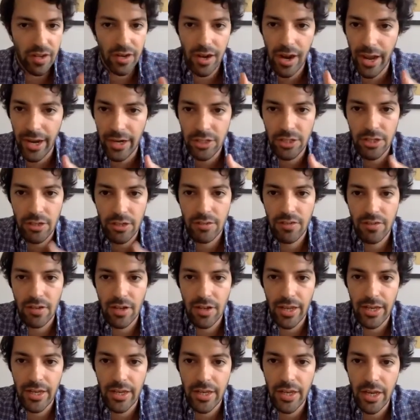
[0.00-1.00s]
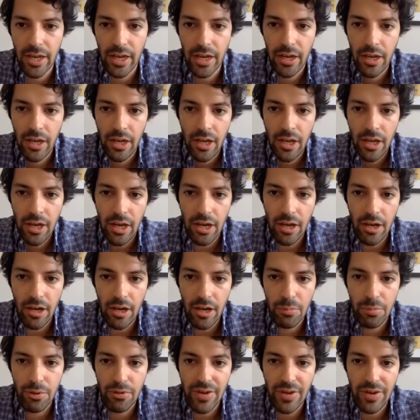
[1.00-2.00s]
and like just like
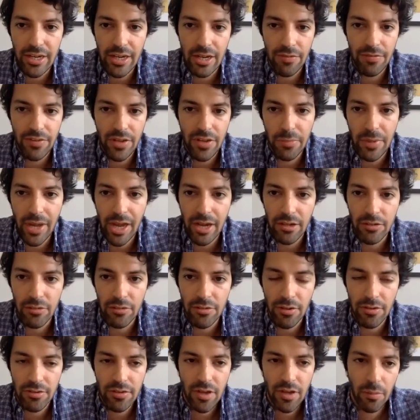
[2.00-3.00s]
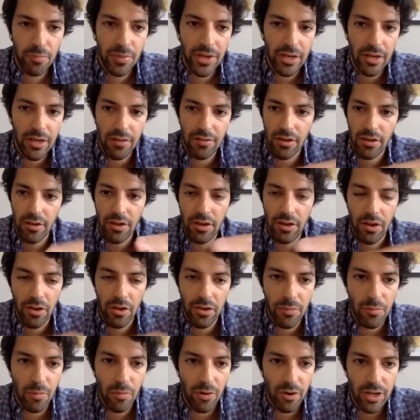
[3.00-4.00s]
providing feedback to those companies on
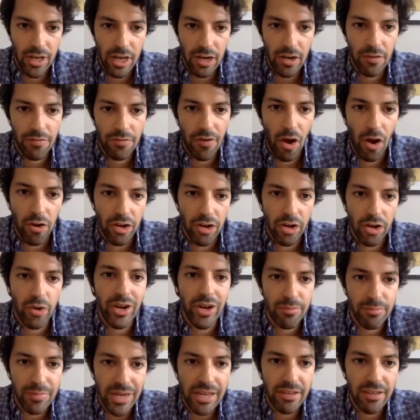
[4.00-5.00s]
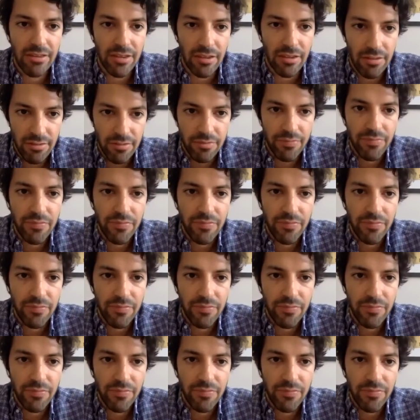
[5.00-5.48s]
a more kind of ongoing basis.